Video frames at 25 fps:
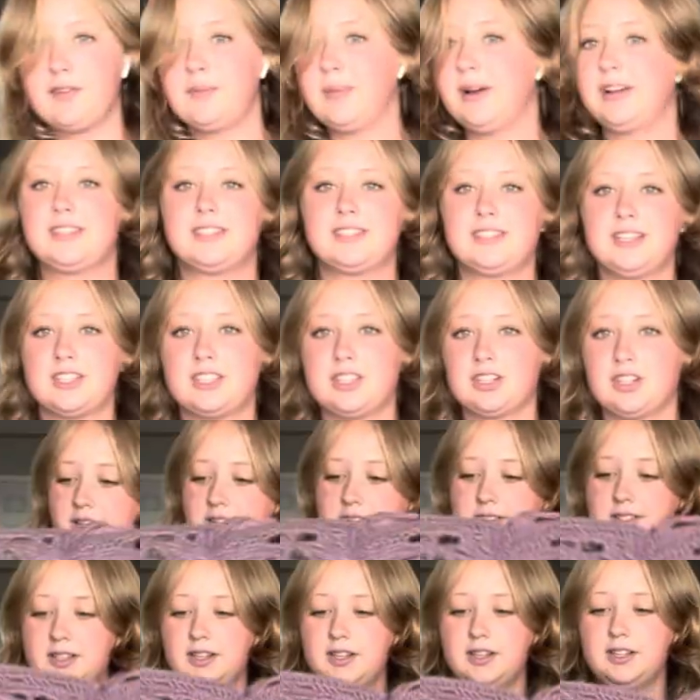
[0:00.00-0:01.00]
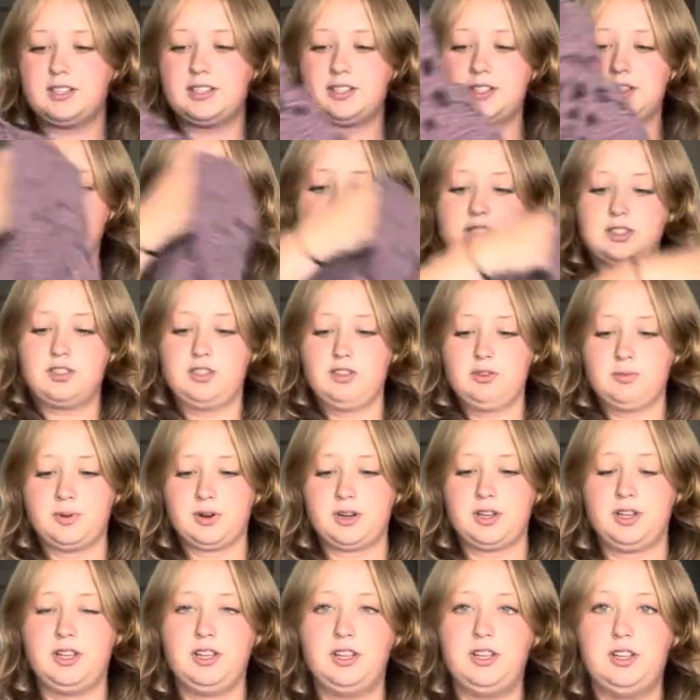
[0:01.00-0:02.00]
my sister is this super
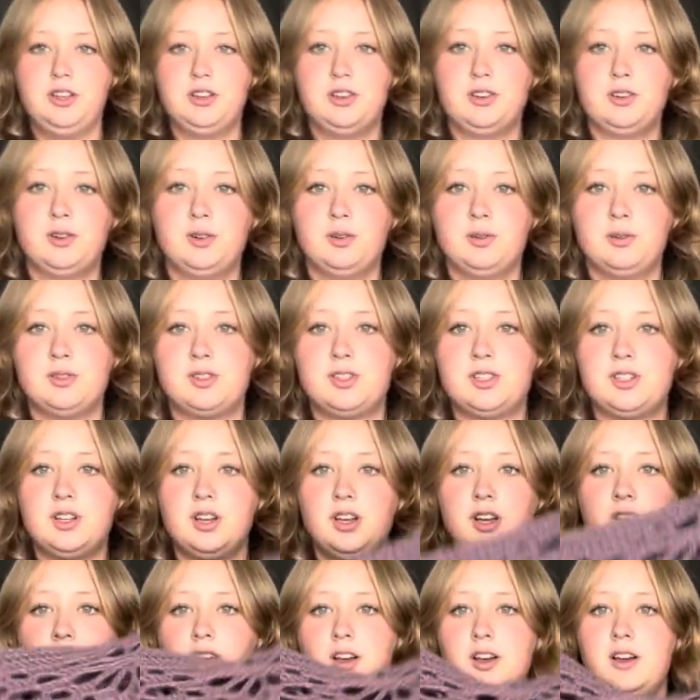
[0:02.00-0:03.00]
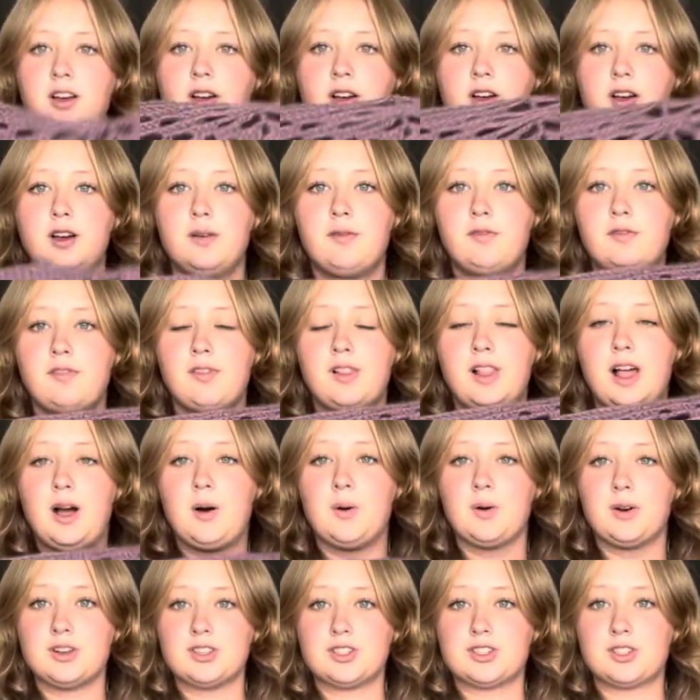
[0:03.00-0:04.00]
cute
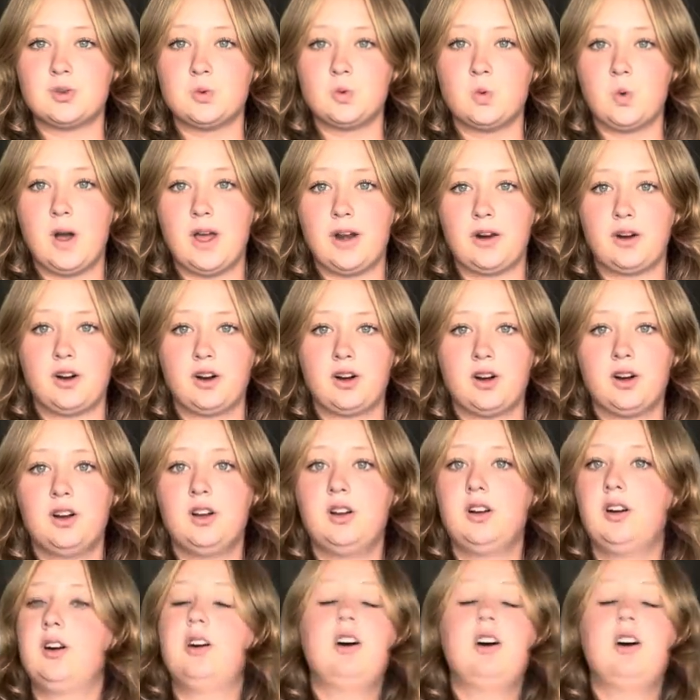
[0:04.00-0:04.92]
flower sweater.